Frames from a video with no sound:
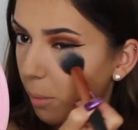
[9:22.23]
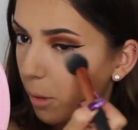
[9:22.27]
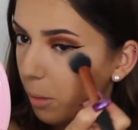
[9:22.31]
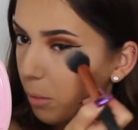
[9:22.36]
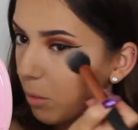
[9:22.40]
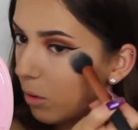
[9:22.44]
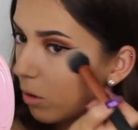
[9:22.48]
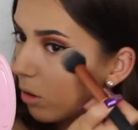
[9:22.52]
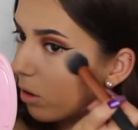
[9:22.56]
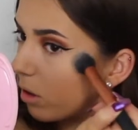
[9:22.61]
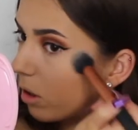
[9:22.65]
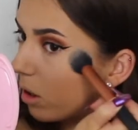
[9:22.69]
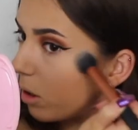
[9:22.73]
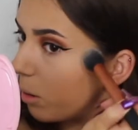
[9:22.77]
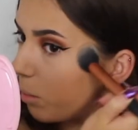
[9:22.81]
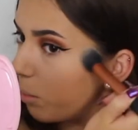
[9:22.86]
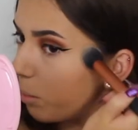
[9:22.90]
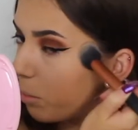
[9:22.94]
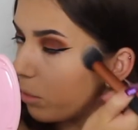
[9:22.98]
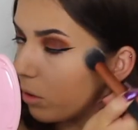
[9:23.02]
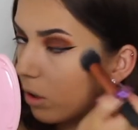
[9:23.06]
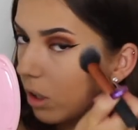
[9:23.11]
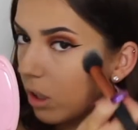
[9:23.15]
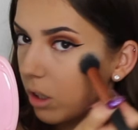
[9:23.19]
I'm not going to
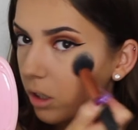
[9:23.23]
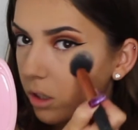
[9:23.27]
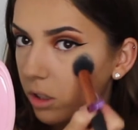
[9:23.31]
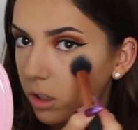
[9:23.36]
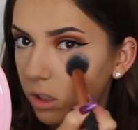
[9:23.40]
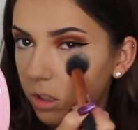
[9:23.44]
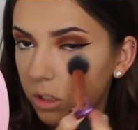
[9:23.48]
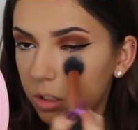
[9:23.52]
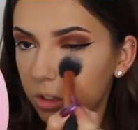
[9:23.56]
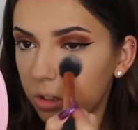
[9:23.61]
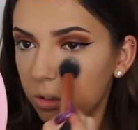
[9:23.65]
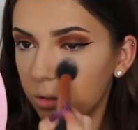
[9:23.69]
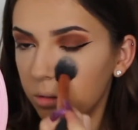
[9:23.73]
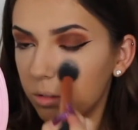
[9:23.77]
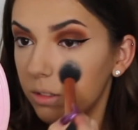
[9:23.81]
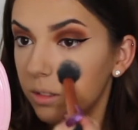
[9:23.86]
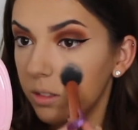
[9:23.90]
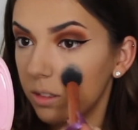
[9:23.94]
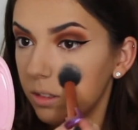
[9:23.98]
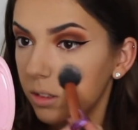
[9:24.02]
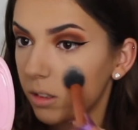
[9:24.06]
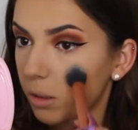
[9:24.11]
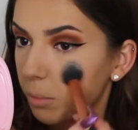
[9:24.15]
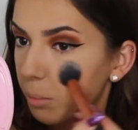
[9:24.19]
brush,
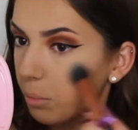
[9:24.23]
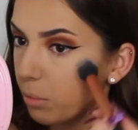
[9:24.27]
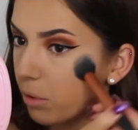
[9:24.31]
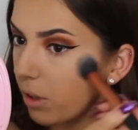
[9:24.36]
I'm going to